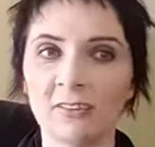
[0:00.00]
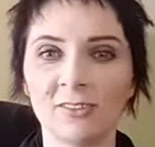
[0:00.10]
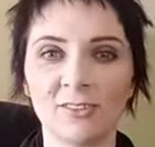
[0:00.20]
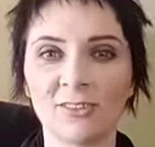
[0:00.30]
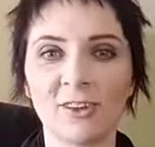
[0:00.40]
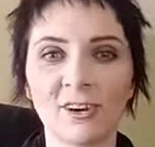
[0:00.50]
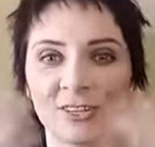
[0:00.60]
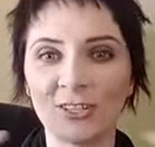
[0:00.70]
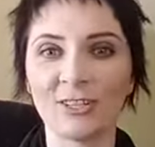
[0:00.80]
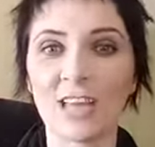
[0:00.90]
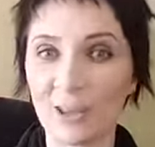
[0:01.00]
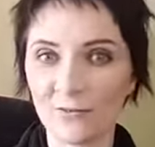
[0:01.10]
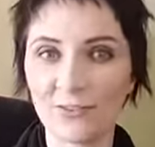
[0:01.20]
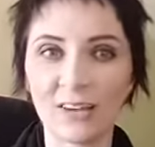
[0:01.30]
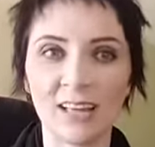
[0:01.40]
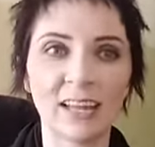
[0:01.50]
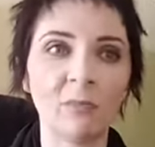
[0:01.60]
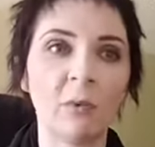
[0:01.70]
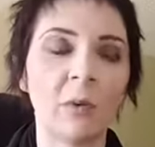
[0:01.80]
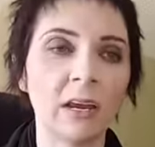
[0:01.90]
starts to lift at
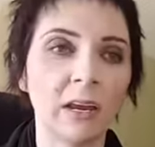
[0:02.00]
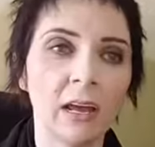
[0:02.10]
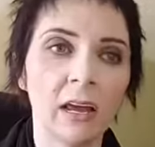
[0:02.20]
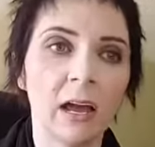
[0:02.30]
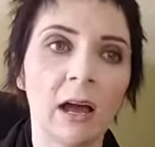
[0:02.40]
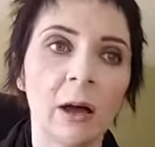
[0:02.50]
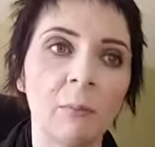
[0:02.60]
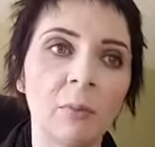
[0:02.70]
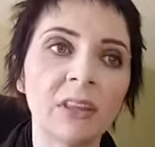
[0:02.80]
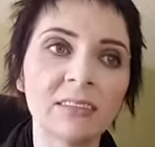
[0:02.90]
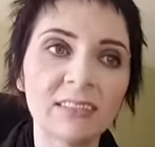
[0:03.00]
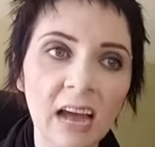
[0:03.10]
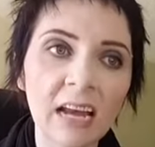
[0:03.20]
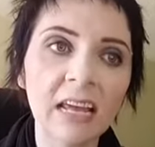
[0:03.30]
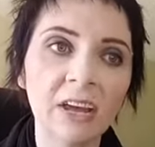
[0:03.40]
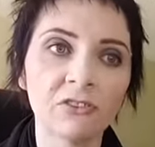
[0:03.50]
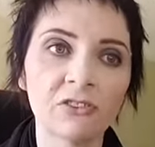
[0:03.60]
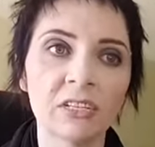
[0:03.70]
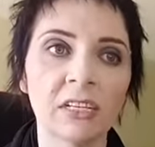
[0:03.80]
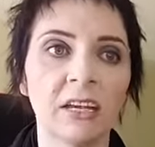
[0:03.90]
that point. But the study,
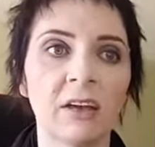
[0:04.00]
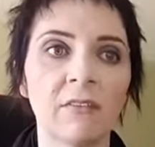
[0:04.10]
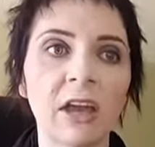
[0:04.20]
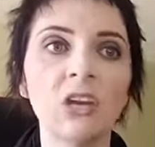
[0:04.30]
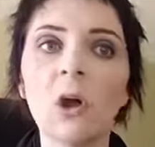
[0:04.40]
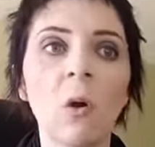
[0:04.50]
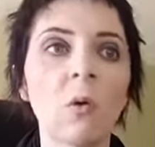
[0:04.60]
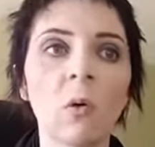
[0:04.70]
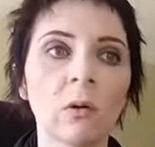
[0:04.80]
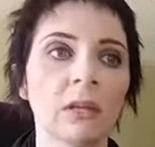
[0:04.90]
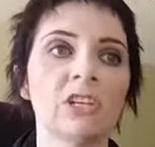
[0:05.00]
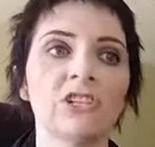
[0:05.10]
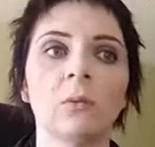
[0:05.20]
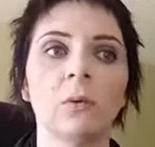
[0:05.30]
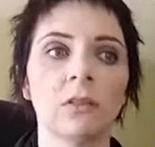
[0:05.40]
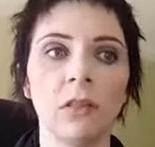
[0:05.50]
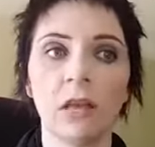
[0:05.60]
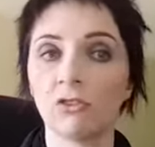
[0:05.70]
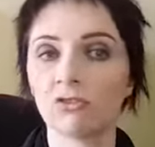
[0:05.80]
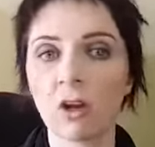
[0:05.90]
interestingly enough, had no correlation with
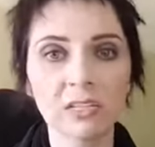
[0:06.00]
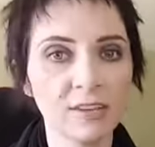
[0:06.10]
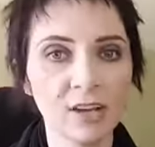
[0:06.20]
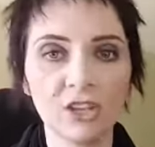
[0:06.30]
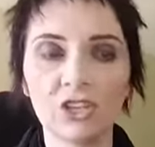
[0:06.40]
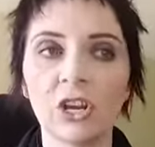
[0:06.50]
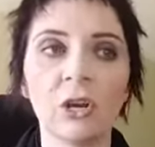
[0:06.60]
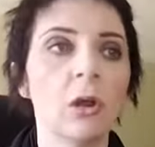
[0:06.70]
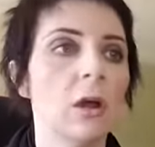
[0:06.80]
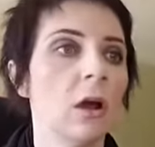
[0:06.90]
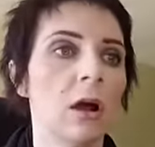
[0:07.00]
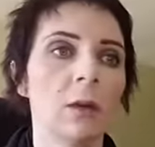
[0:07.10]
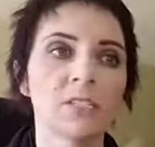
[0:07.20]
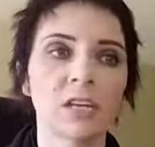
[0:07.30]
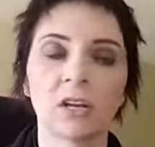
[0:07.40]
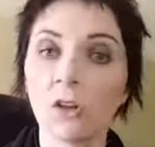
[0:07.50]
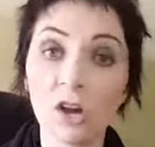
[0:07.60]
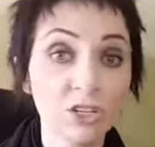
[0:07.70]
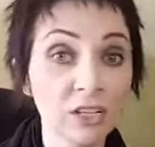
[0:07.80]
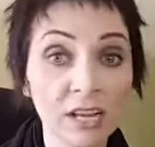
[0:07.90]
drug sedation,
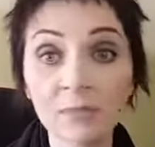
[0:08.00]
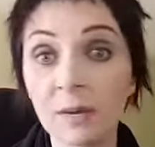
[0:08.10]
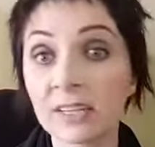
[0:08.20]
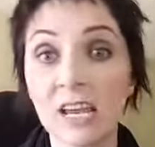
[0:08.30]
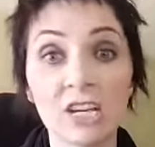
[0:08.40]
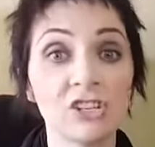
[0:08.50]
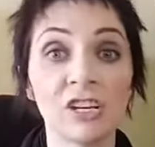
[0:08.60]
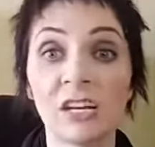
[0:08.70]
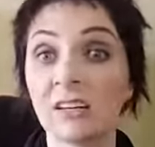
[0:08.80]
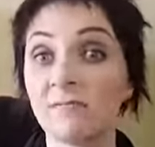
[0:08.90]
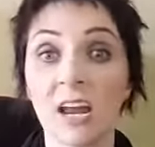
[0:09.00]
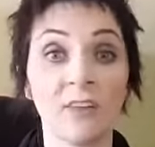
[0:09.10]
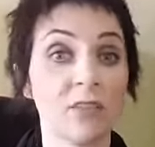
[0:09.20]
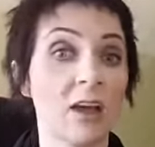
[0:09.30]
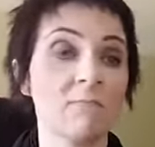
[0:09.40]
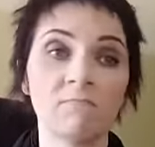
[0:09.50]
psychological expectation, none of that